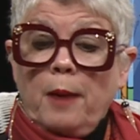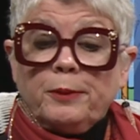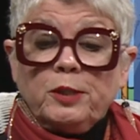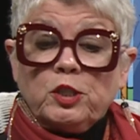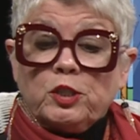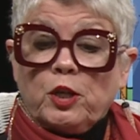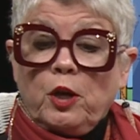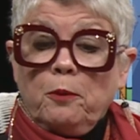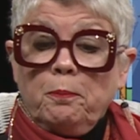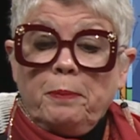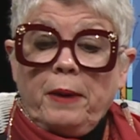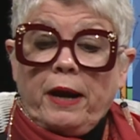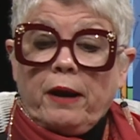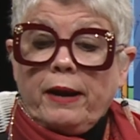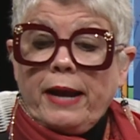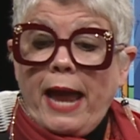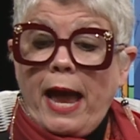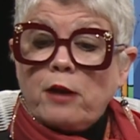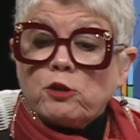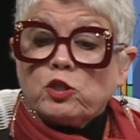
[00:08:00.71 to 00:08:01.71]
showed
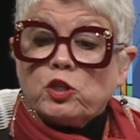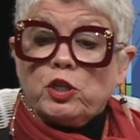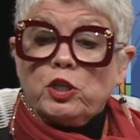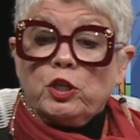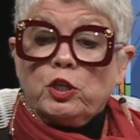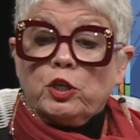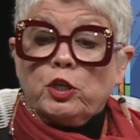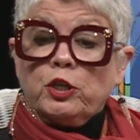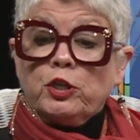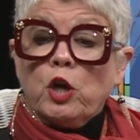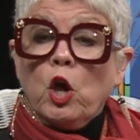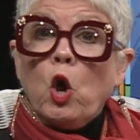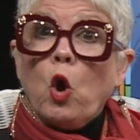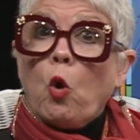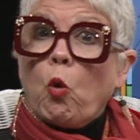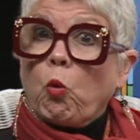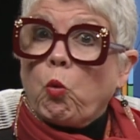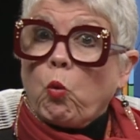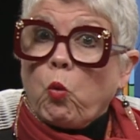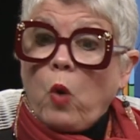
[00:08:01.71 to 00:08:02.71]
Perry how she could
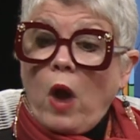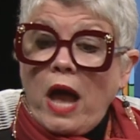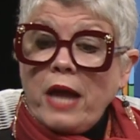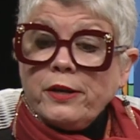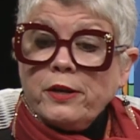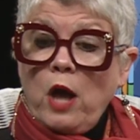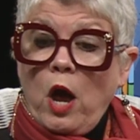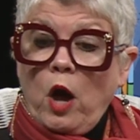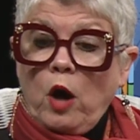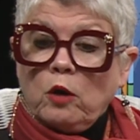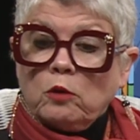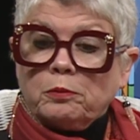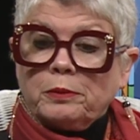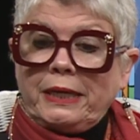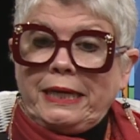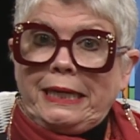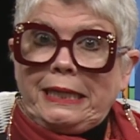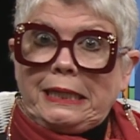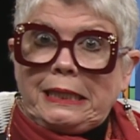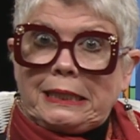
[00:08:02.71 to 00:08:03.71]
run home.
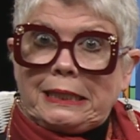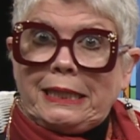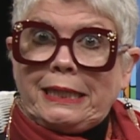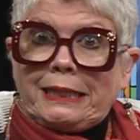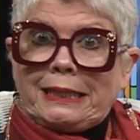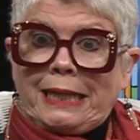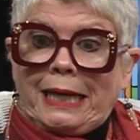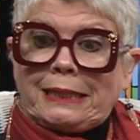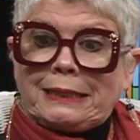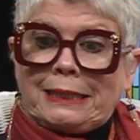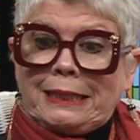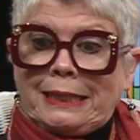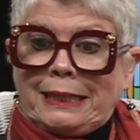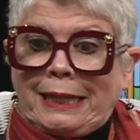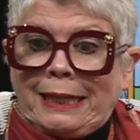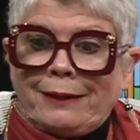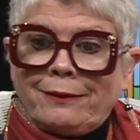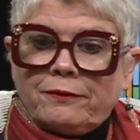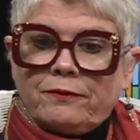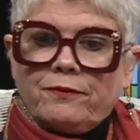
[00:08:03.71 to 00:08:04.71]
Click, clack, click,
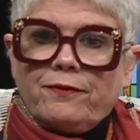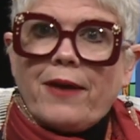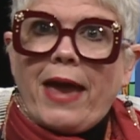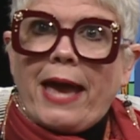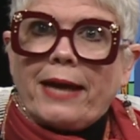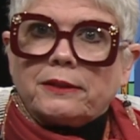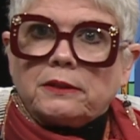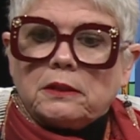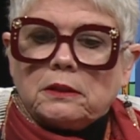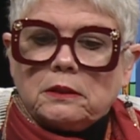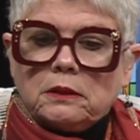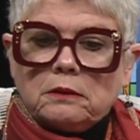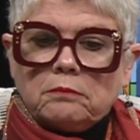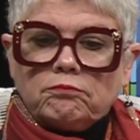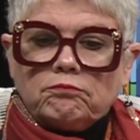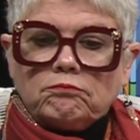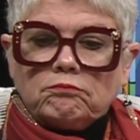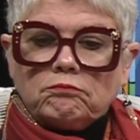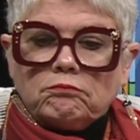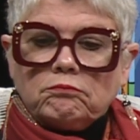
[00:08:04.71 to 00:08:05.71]
clack, fast.
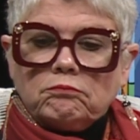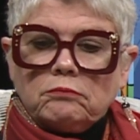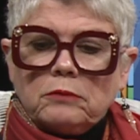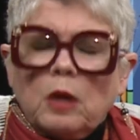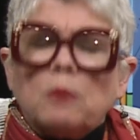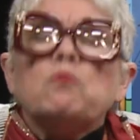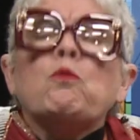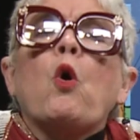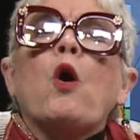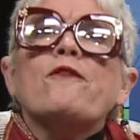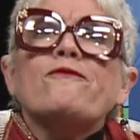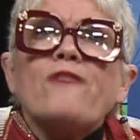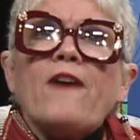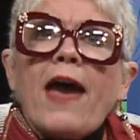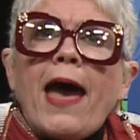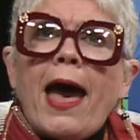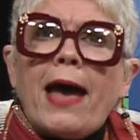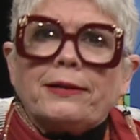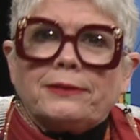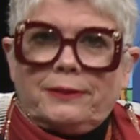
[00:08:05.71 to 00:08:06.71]
More
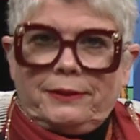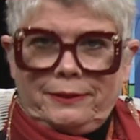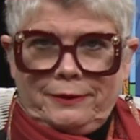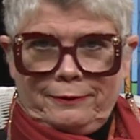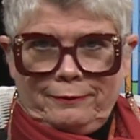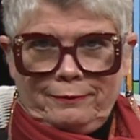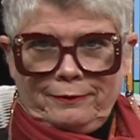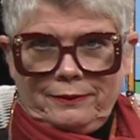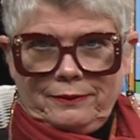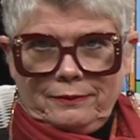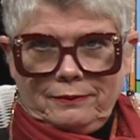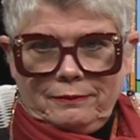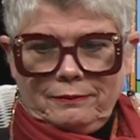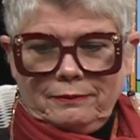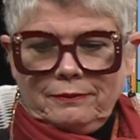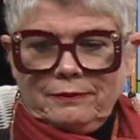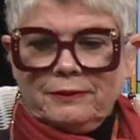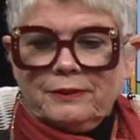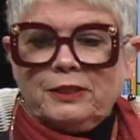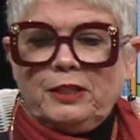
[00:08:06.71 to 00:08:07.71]
fast,
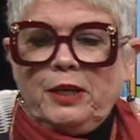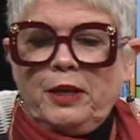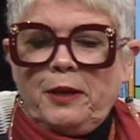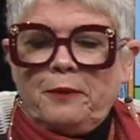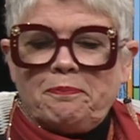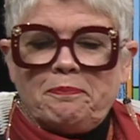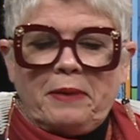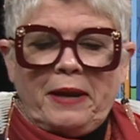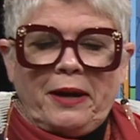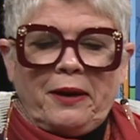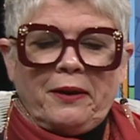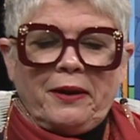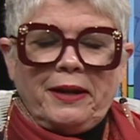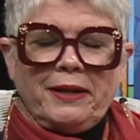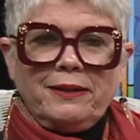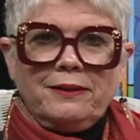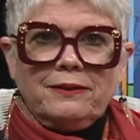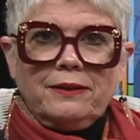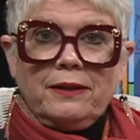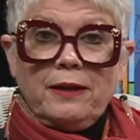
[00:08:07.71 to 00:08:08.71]
said Perry.
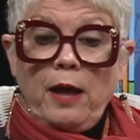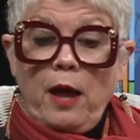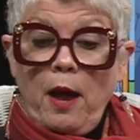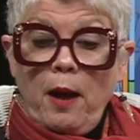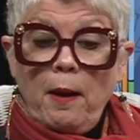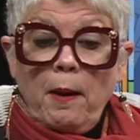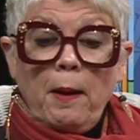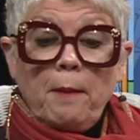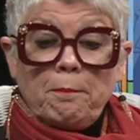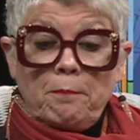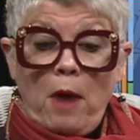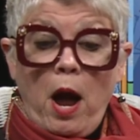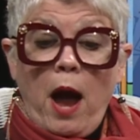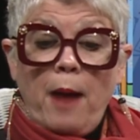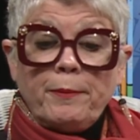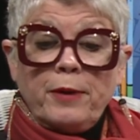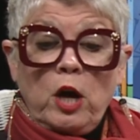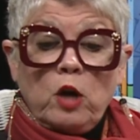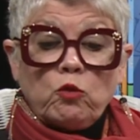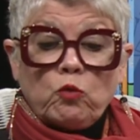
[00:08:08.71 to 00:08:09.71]

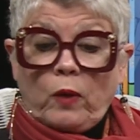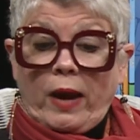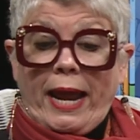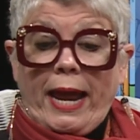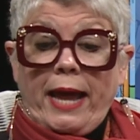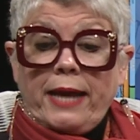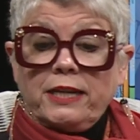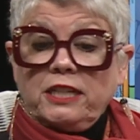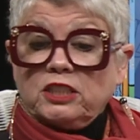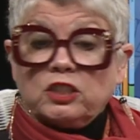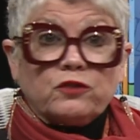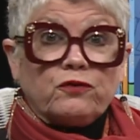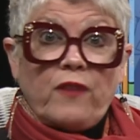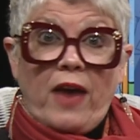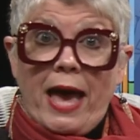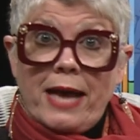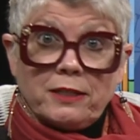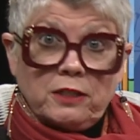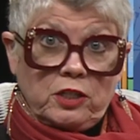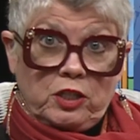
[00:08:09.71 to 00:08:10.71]
Mama ran as
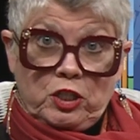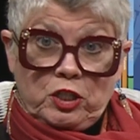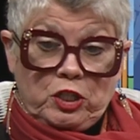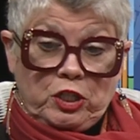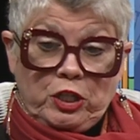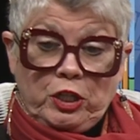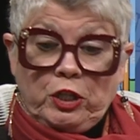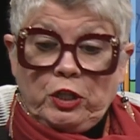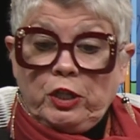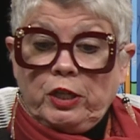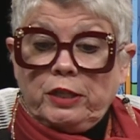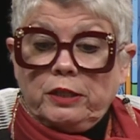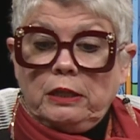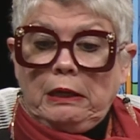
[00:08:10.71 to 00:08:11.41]
fast as she could.